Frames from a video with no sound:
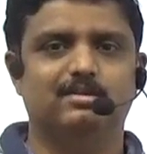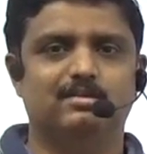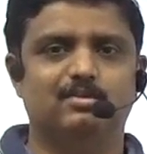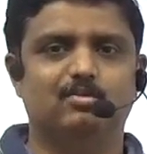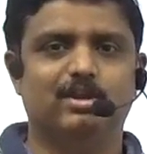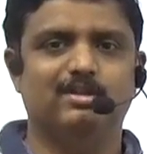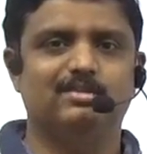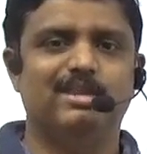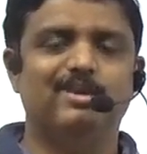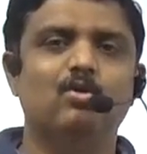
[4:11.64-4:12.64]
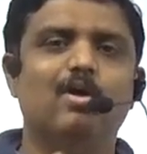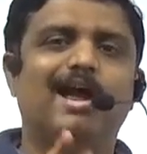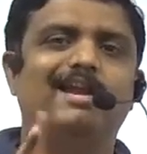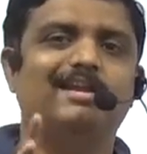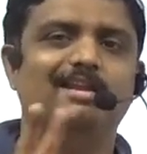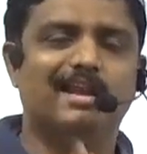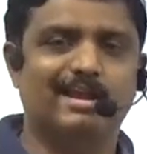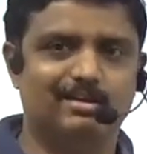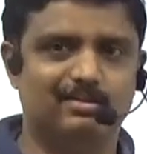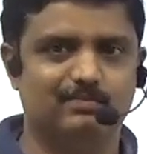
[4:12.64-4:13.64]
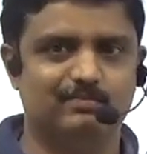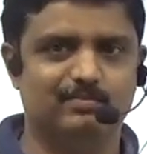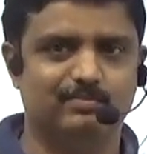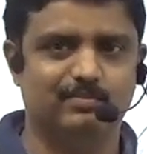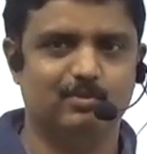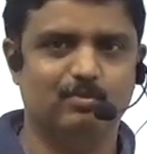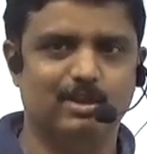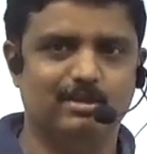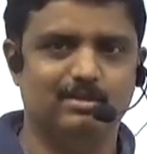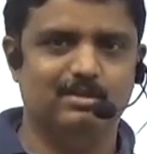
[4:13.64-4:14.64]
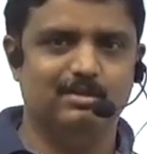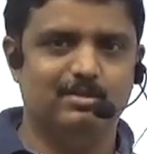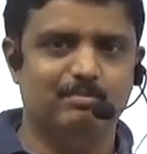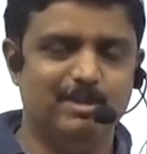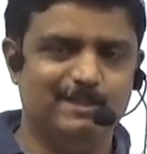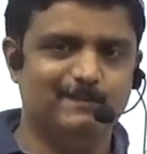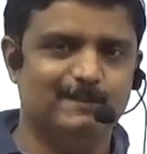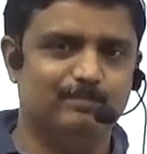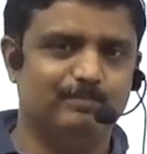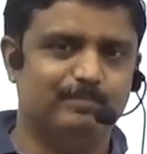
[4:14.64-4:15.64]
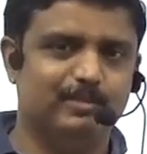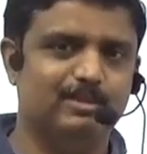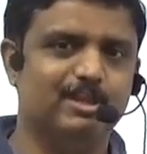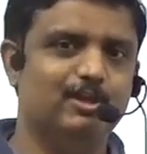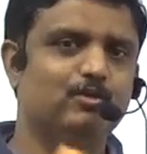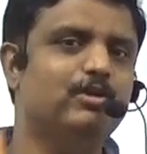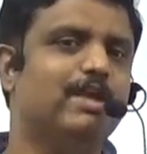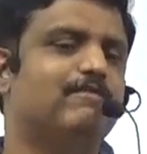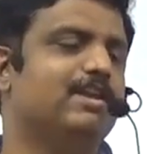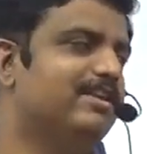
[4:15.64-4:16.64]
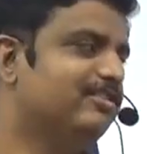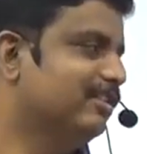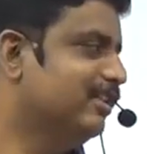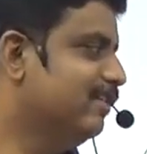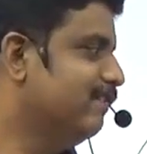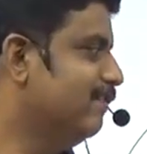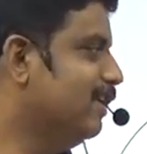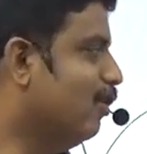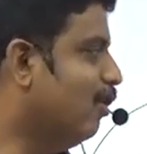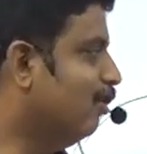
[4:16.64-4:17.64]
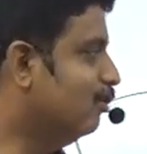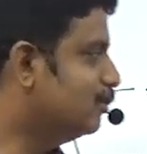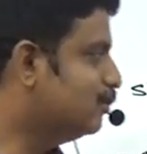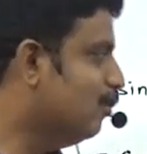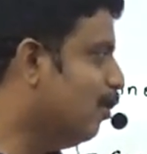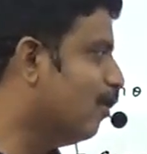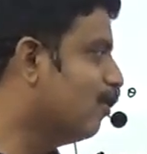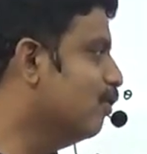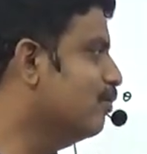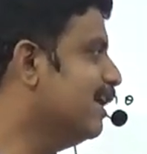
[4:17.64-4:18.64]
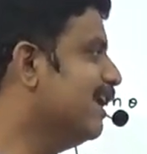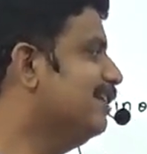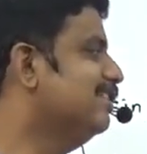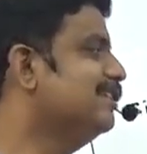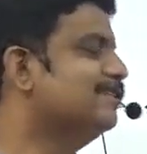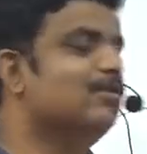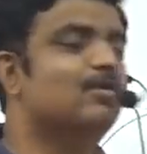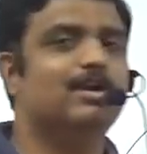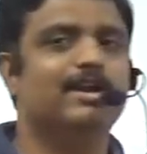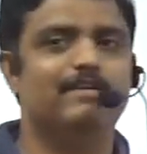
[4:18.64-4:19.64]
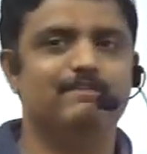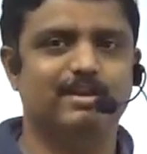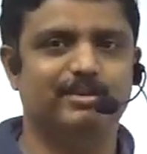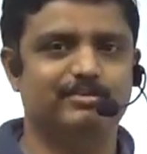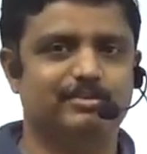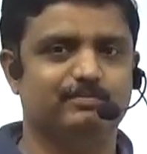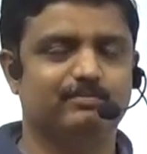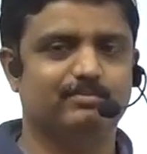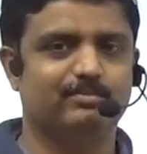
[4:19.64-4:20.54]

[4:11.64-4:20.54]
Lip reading: Okay, they go hand in hand. Okay, means the new definition will also accommodate this old definition.